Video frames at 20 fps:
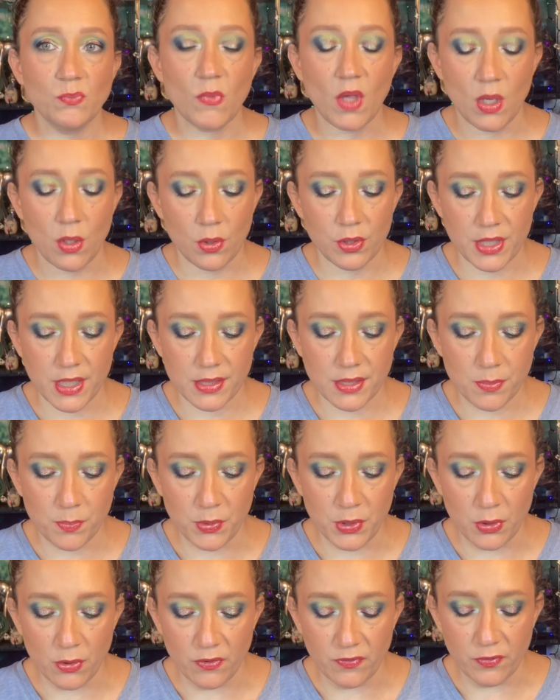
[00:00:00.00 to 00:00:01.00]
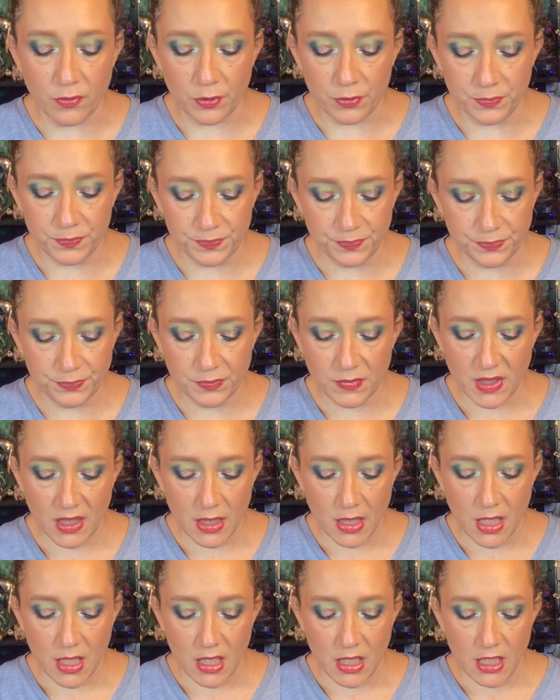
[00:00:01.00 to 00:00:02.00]
Oh, that's beautiful.
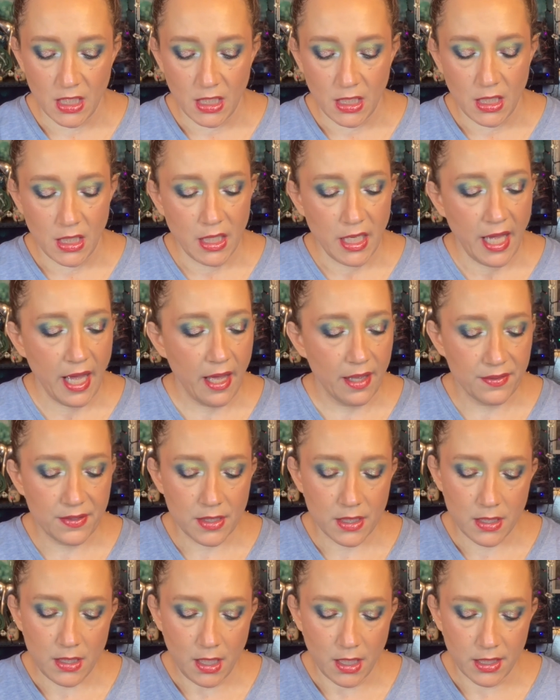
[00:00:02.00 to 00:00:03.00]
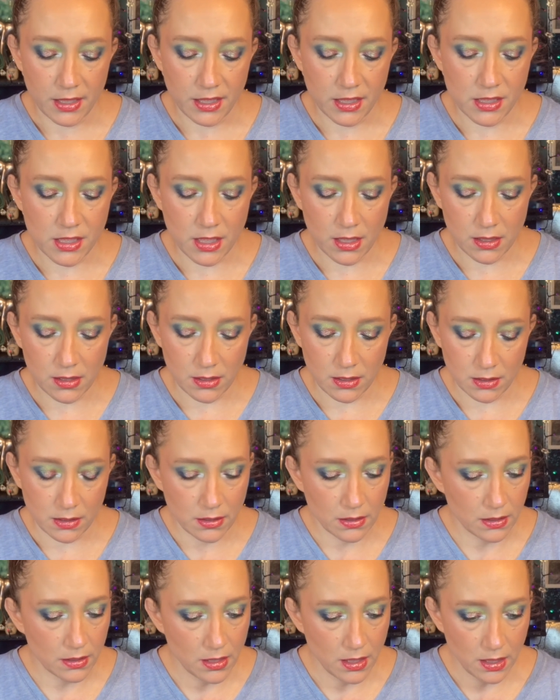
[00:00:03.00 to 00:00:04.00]
Heather, you done
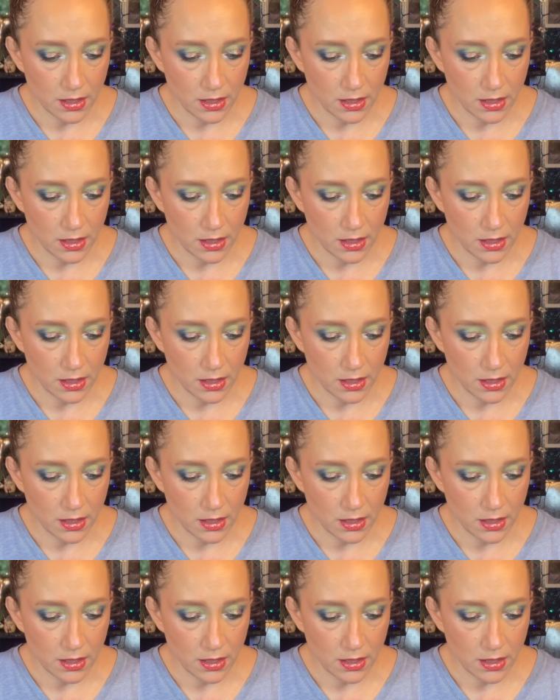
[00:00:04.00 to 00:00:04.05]
good.